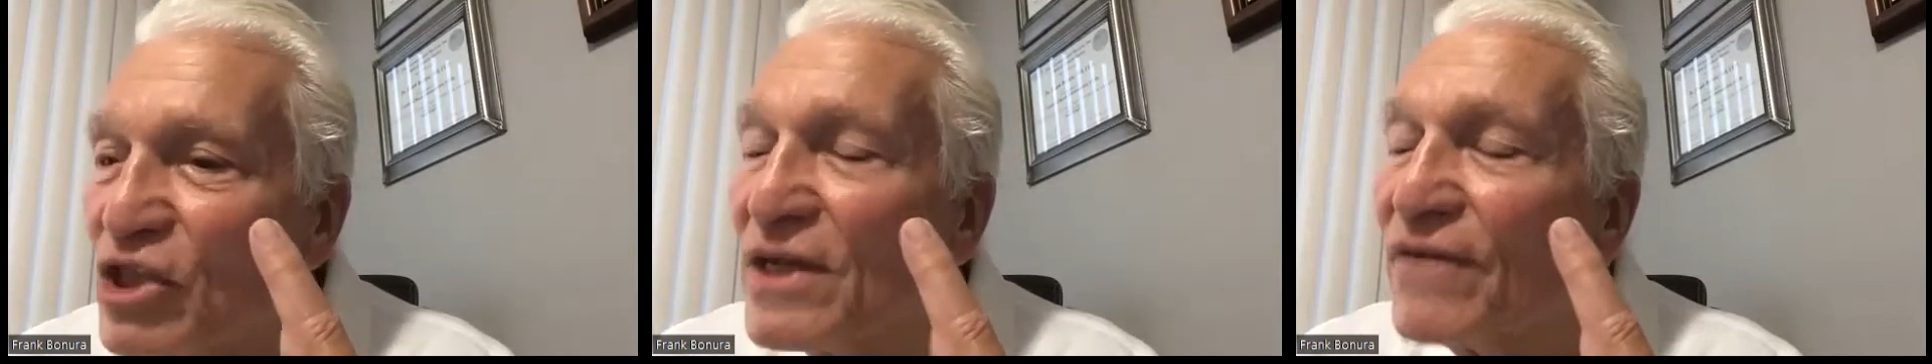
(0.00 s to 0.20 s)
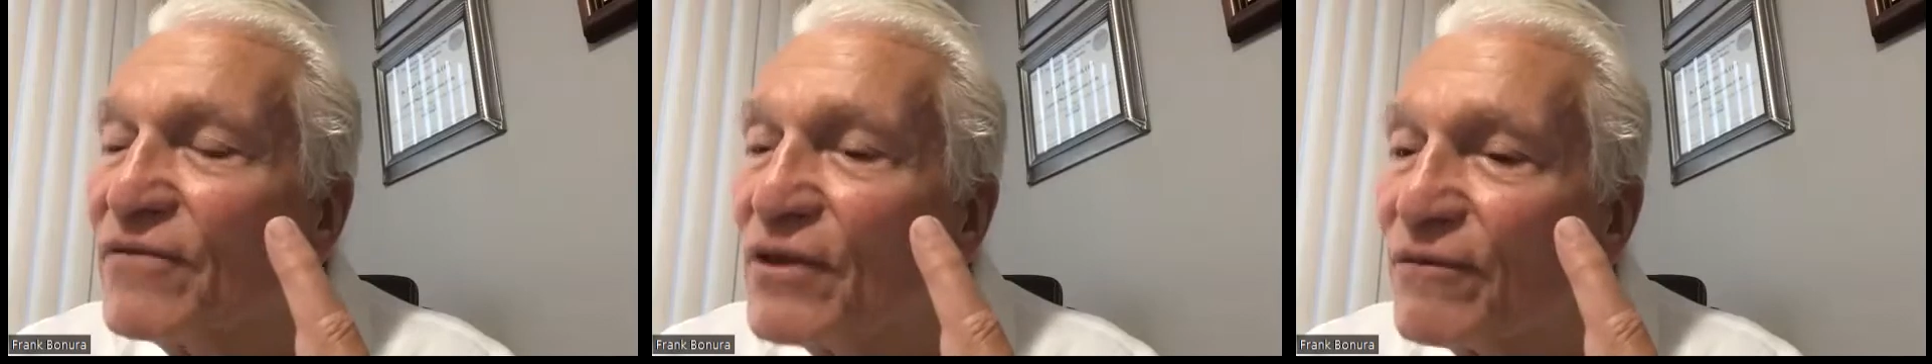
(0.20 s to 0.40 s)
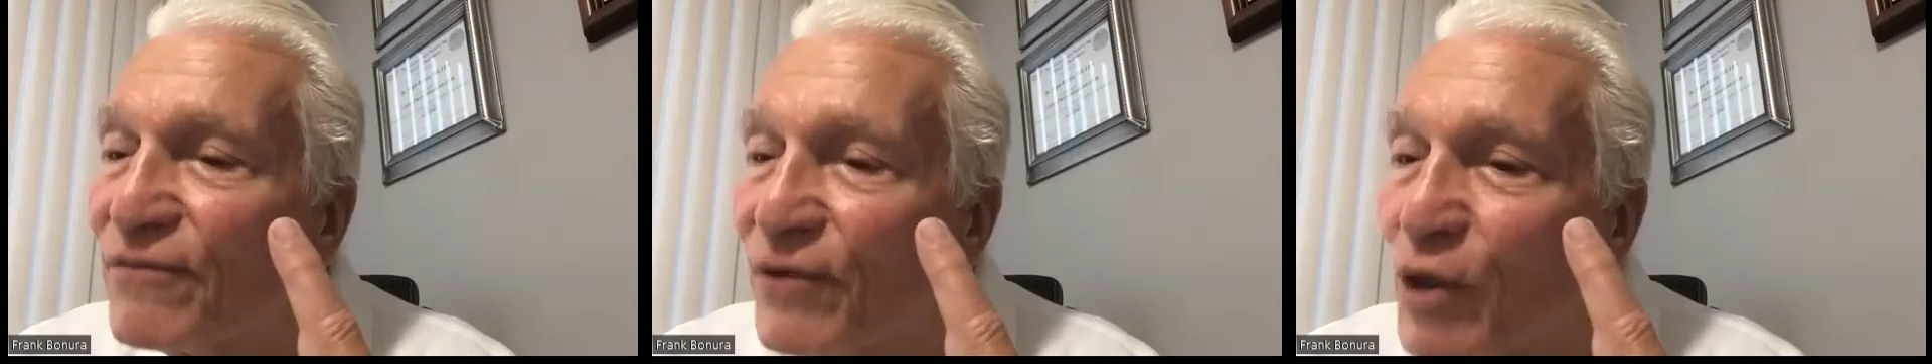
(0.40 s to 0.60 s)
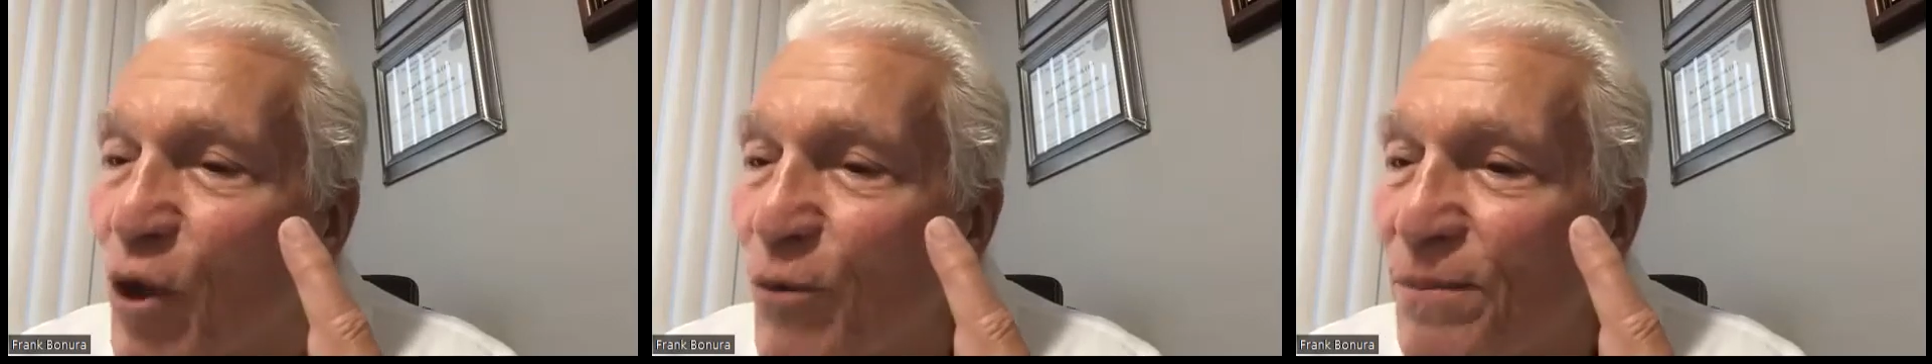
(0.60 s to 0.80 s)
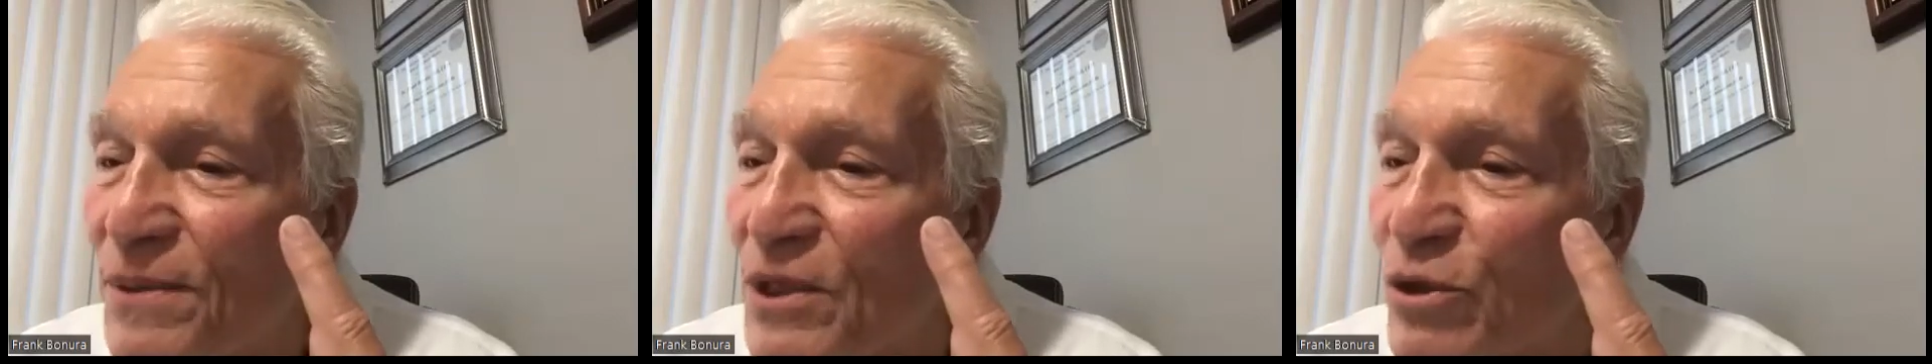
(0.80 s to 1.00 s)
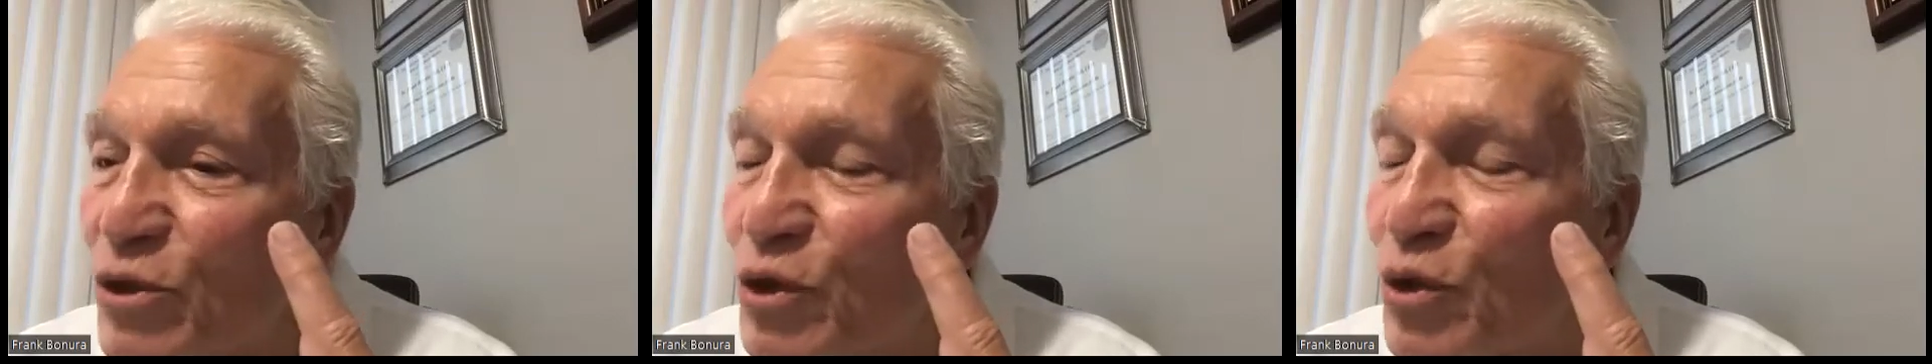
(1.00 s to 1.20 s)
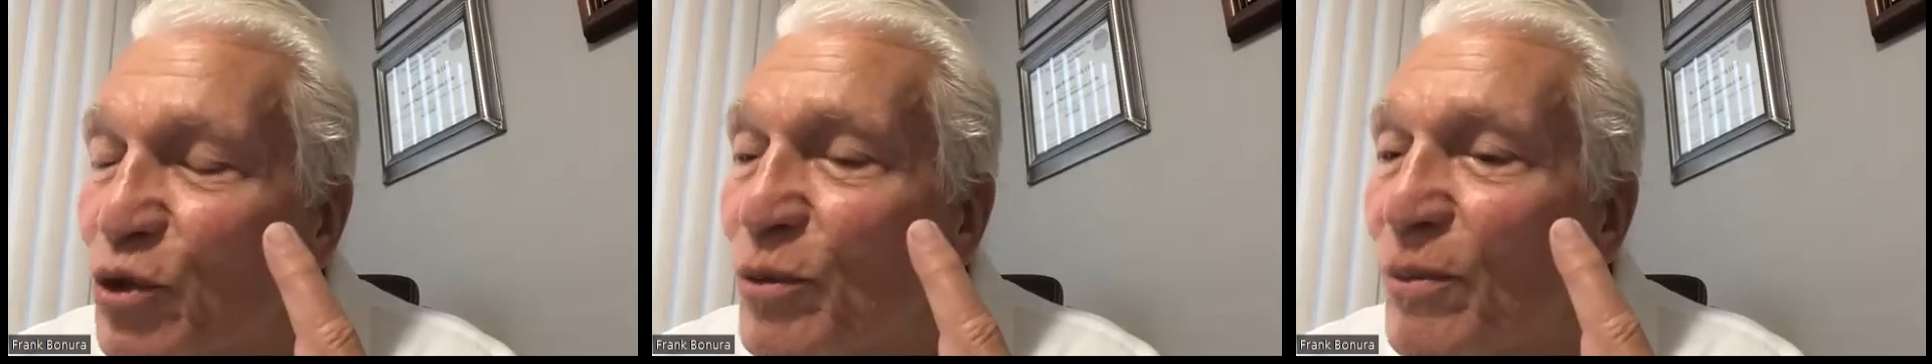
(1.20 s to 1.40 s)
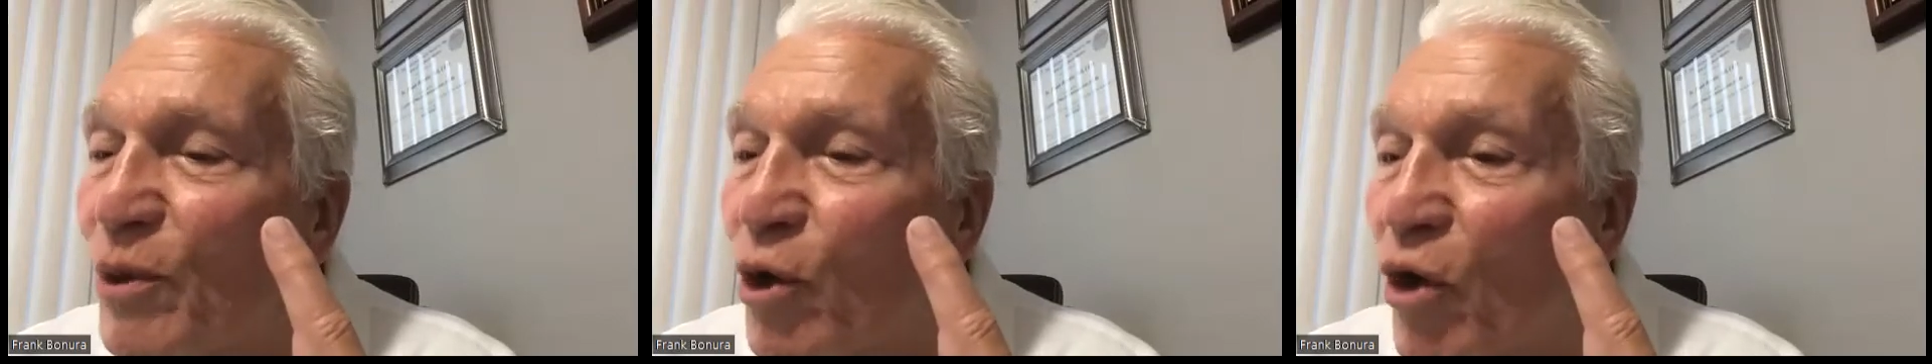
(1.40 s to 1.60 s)
of the fallopian
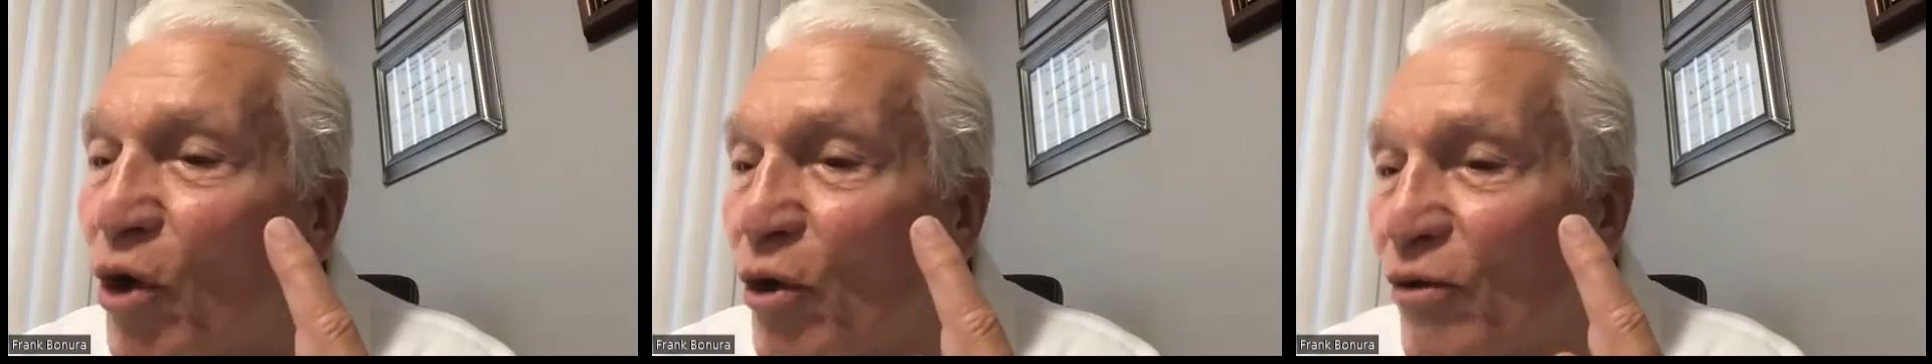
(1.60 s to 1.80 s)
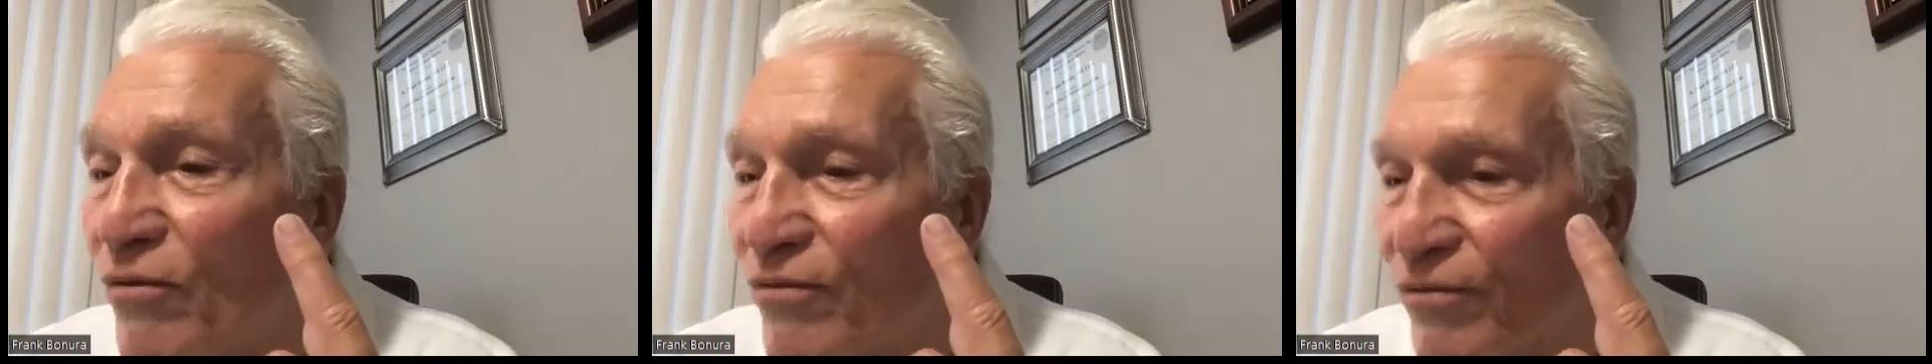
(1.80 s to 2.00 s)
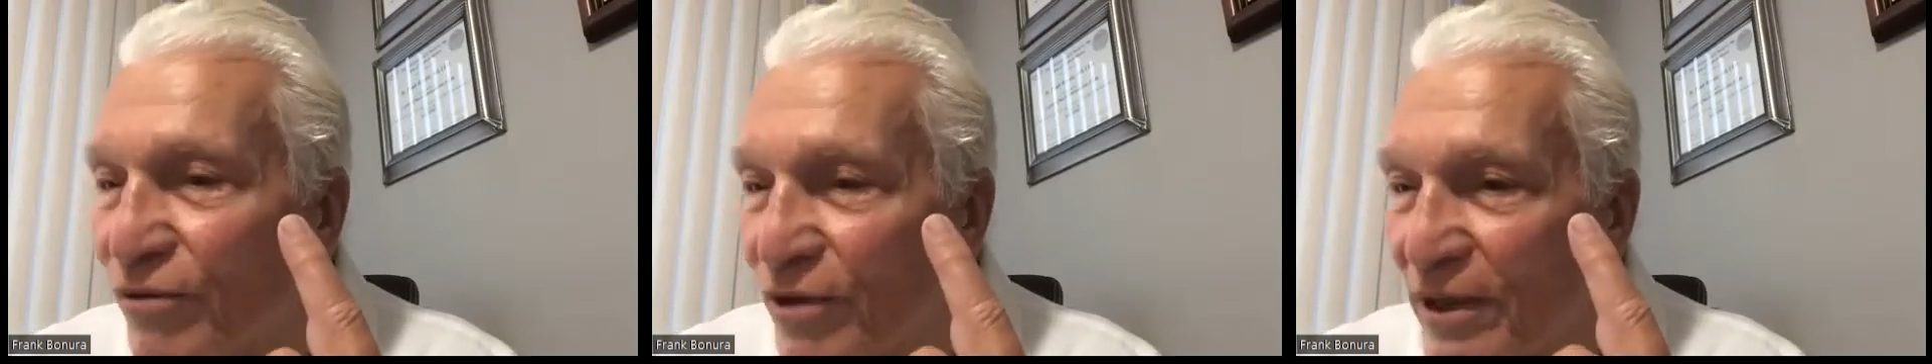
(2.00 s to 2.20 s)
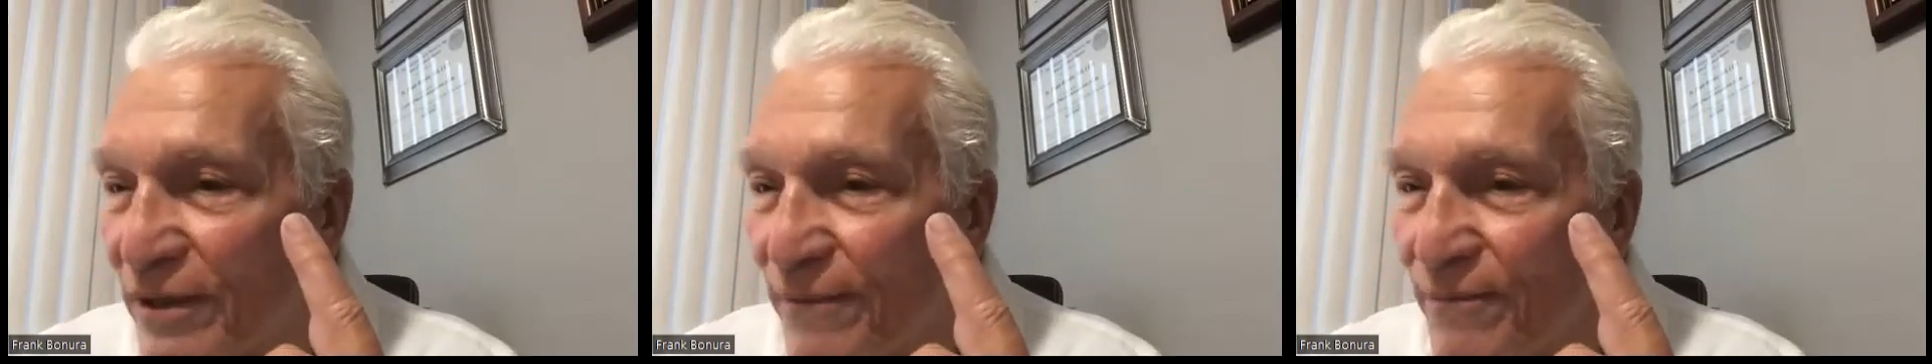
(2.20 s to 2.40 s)
tube or ovary.